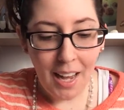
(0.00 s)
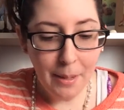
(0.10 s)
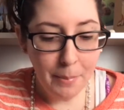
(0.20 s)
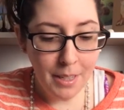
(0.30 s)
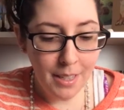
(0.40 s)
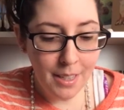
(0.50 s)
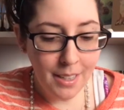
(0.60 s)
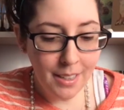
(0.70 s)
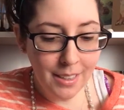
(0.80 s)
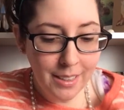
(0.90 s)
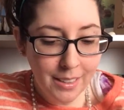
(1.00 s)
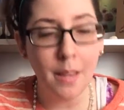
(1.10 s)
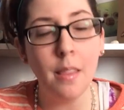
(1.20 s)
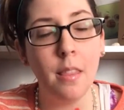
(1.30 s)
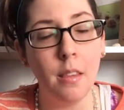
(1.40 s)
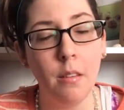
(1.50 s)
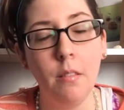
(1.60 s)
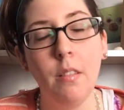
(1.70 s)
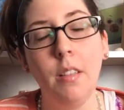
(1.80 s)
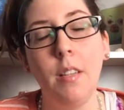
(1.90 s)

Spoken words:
I mean, the